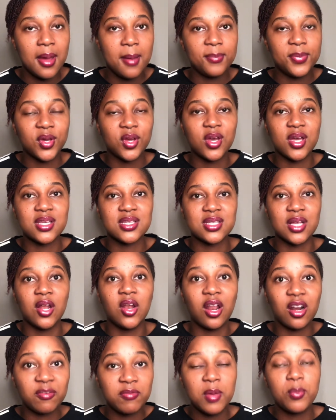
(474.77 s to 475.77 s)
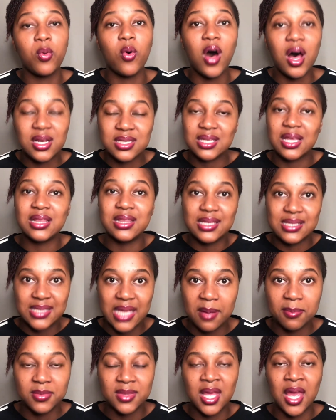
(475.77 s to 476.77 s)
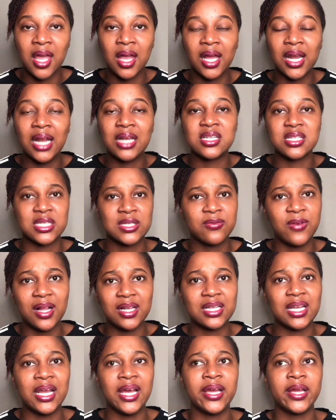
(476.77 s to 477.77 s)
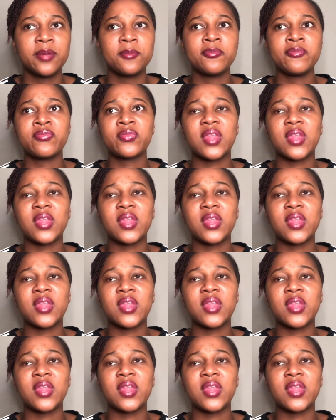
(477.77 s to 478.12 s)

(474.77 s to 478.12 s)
because a lot of people were asking the same thing, and I just felt like